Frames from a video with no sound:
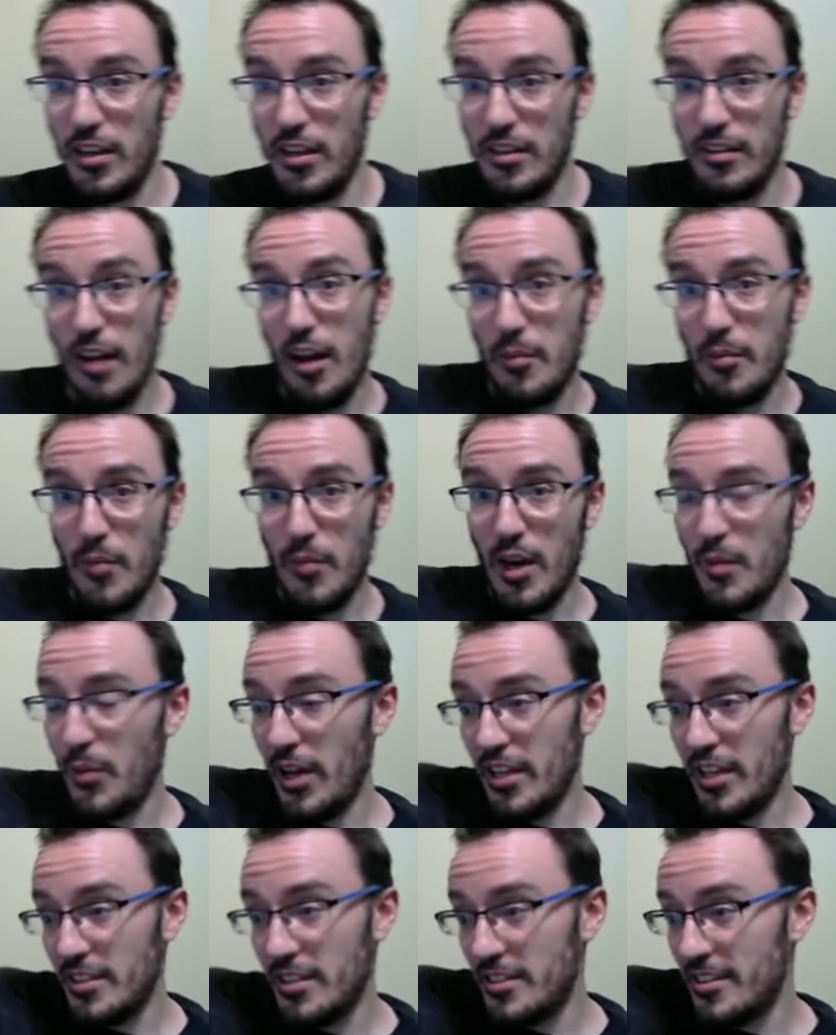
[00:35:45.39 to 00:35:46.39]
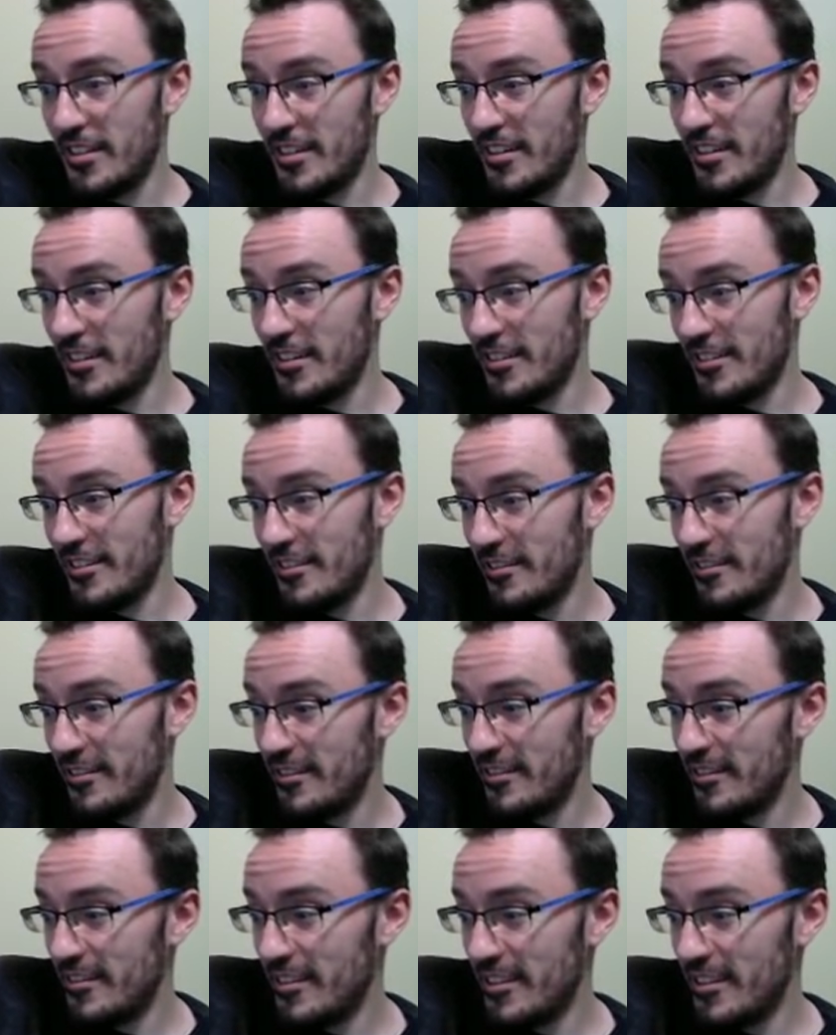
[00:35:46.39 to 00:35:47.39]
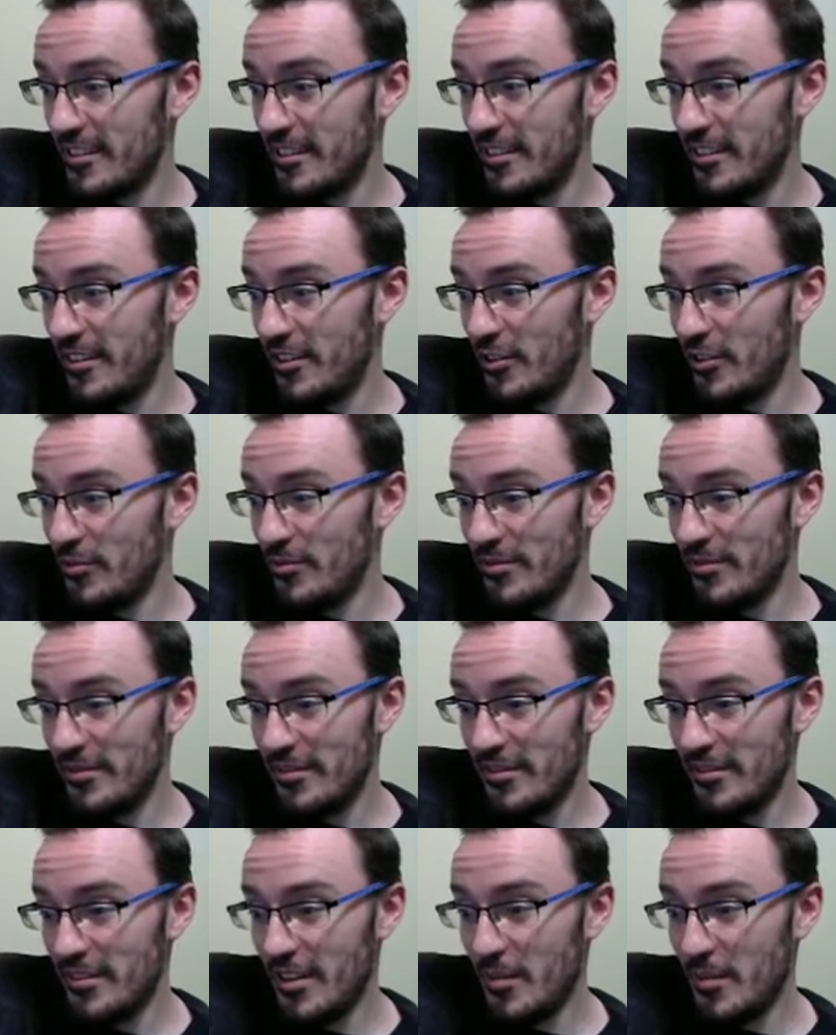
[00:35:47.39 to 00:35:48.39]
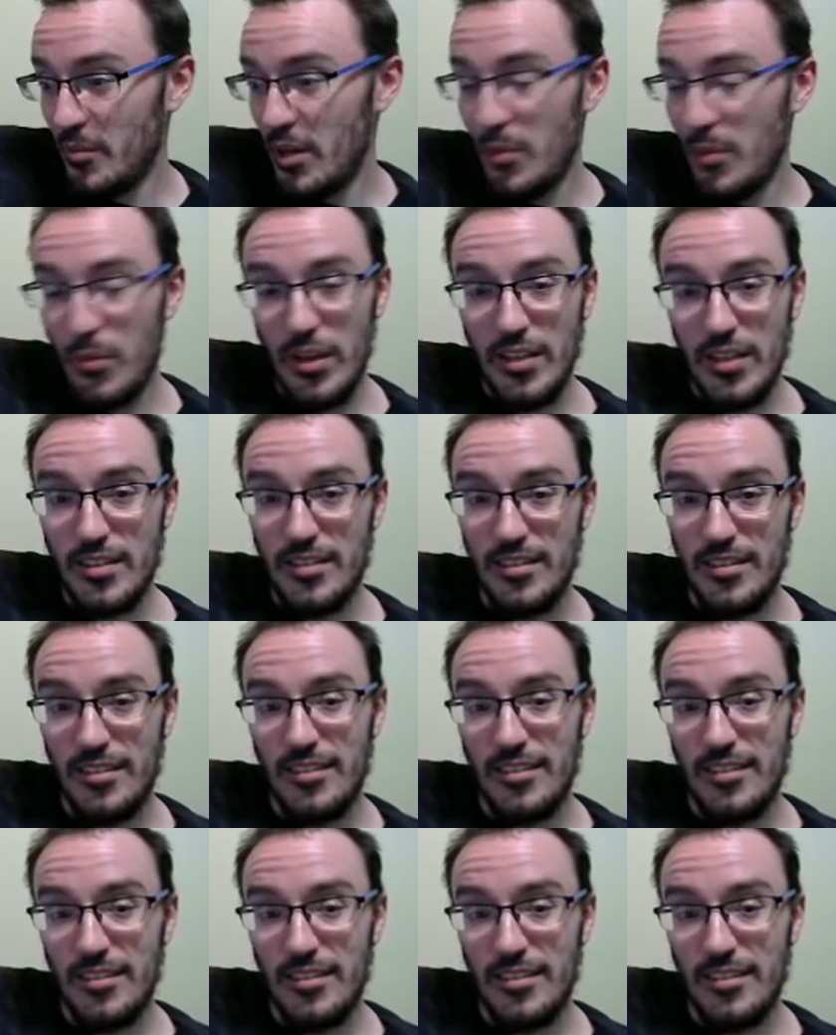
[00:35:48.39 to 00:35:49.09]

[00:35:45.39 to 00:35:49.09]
Not my best, you know, not my best